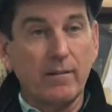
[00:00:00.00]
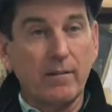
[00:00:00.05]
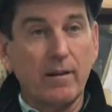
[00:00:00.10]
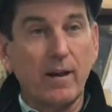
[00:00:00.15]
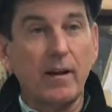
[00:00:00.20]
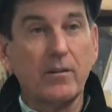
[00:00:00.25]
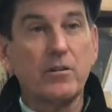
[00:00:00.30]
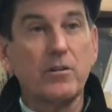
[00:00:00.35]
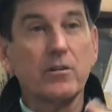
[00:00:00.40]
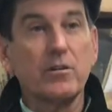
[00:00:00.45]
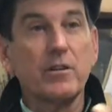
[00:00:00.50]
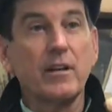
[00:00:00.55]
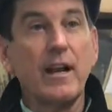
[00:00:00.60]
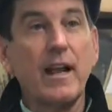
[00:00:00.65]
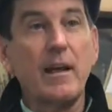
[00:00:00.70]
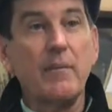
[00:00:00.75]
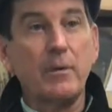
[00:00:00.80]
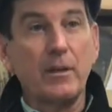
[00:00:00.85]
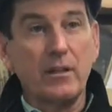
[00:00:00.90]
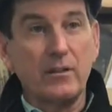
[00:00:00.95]
not just an
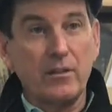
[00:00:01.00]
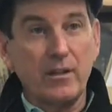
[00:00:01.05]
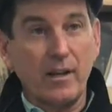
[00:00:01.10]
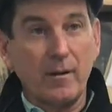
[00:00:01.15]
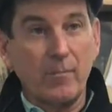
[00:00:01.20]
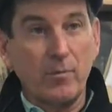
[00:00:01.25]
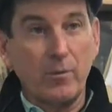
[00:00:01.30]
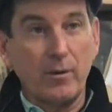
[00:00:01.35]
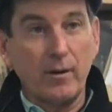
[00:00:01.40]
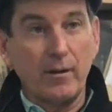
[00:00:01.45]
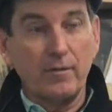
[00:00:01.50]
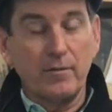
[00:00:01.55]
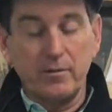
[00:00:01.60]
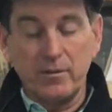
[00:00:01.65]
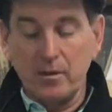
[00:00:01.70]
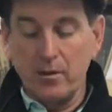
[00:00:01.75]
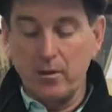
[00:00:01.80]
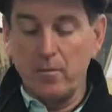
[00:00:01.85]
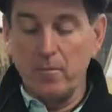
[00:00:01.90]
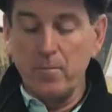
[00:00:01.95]
aiming standpoint.
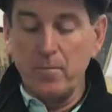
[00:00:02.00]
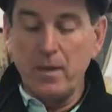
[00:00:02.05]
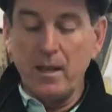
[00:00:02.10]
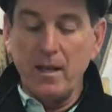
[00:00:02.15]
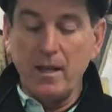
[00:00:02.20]
So